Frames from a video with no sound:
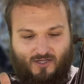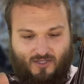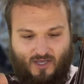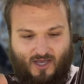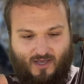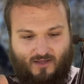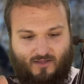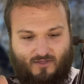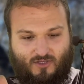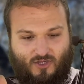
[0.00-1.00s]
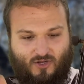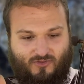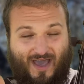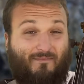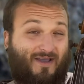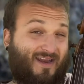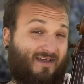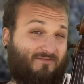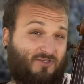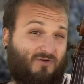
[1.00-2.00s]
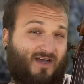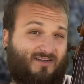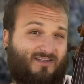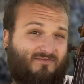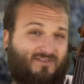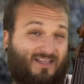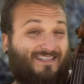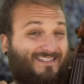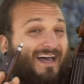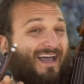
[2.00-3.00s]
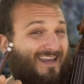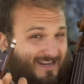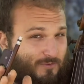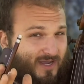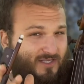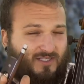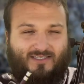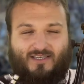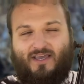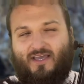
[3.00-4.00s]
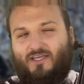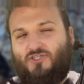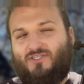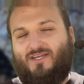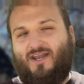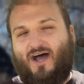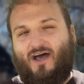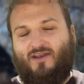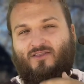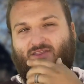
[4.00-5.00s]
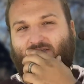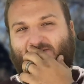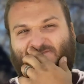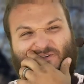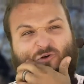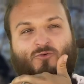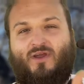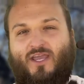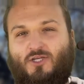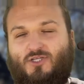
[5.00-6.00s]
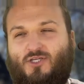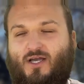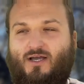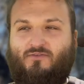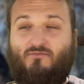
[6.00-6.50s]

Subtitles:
that might have 2 octaves. That's tiny, right? It's just not the full range of